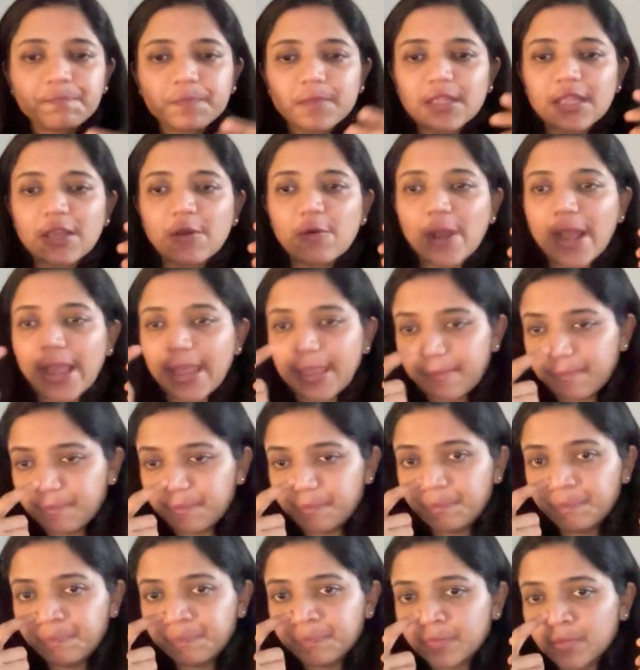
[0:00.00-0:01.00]
Now, I
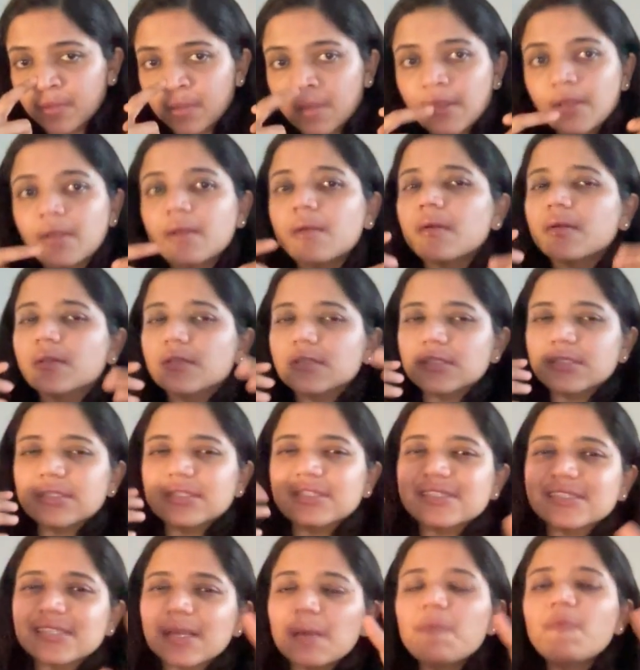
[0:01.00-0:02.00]
am
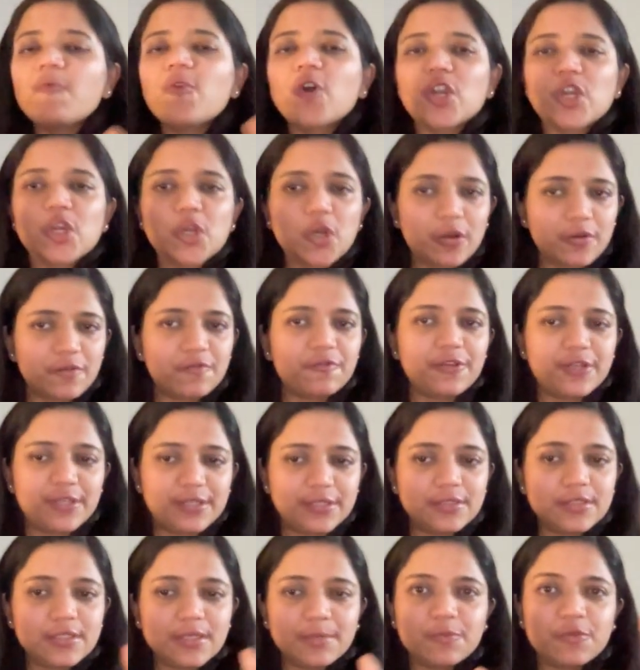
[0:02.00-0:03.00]
somewhat
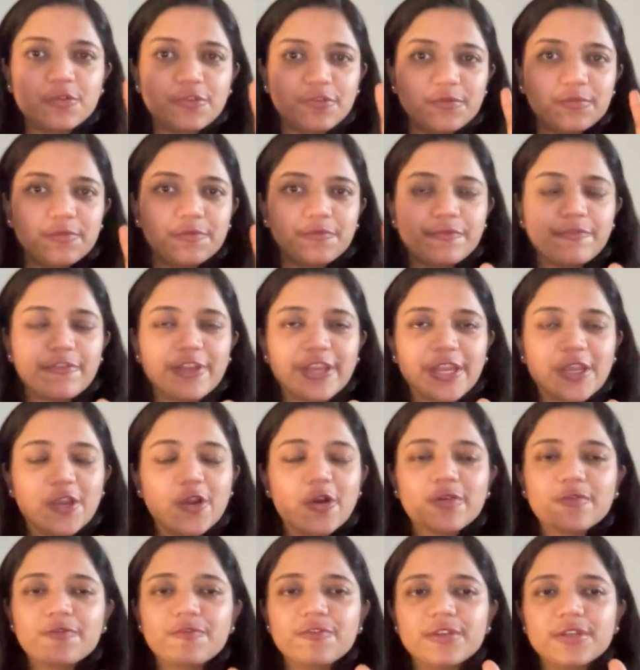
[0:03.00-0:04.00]
confident, I'm not very
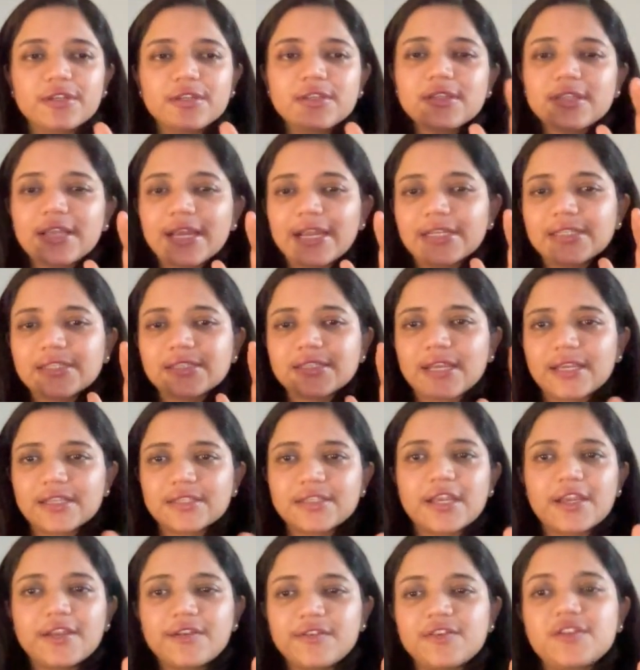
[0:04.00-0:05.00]
confident, that
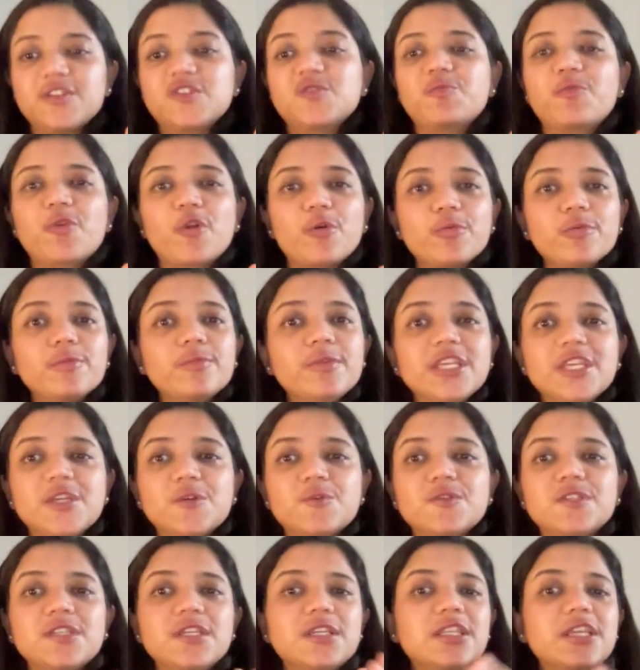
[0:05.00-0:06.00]
Skyscanner is probably
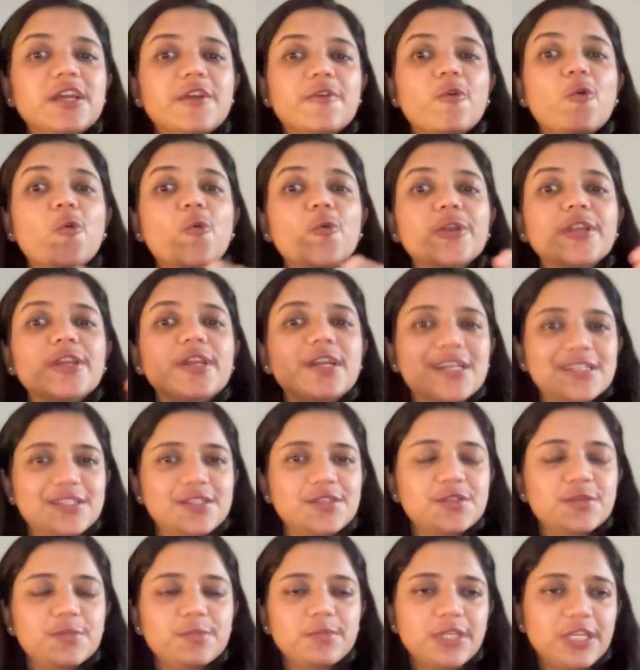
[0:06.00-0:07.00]
using their own
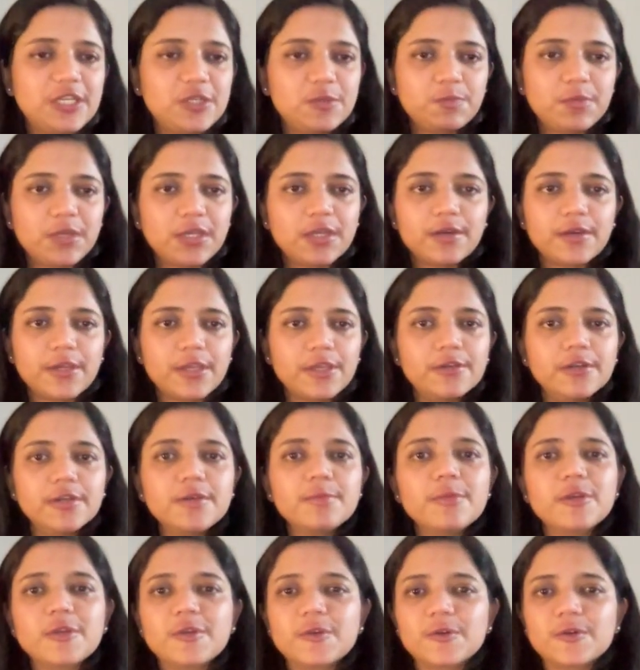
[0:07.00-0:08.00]
custom date picker here
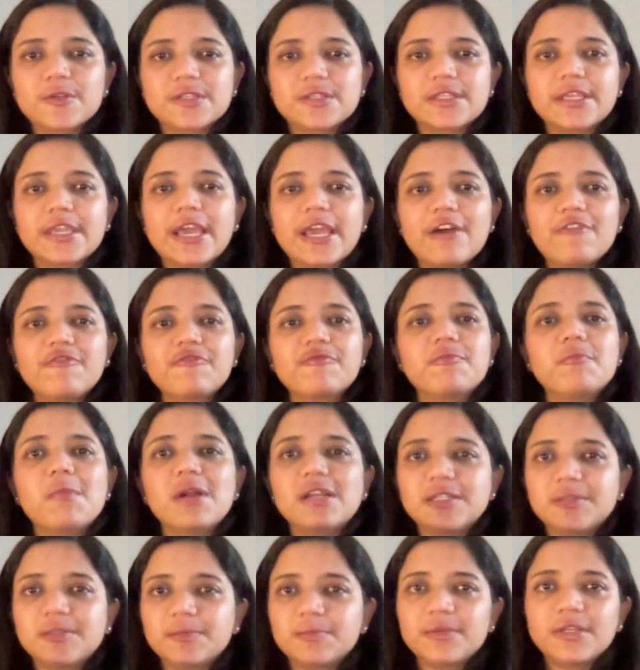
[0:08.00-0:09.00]
because they have
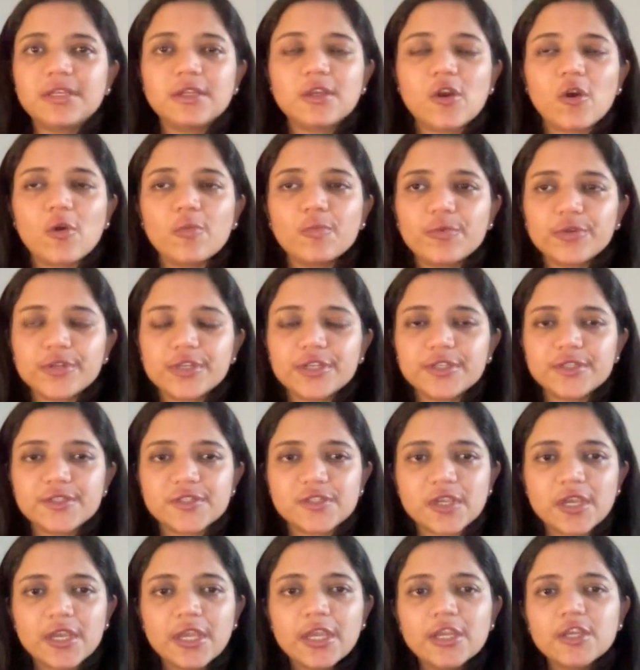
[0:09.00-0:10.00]
multiple
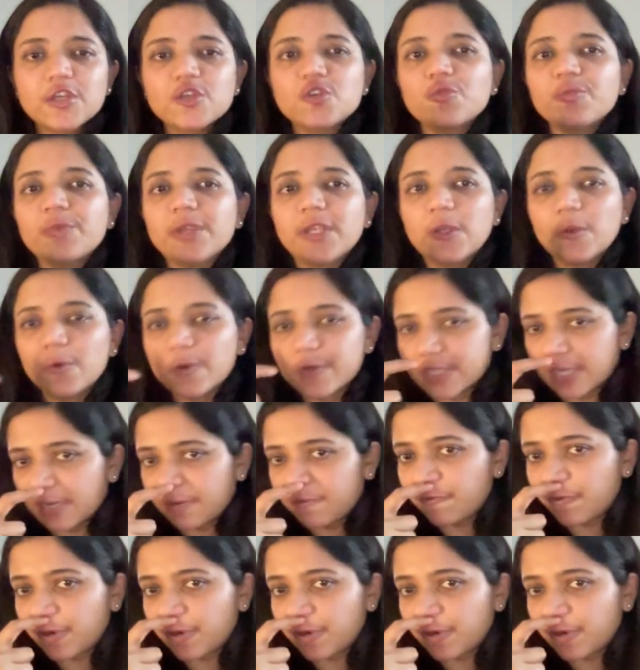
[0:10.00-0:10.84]
components to be looked at.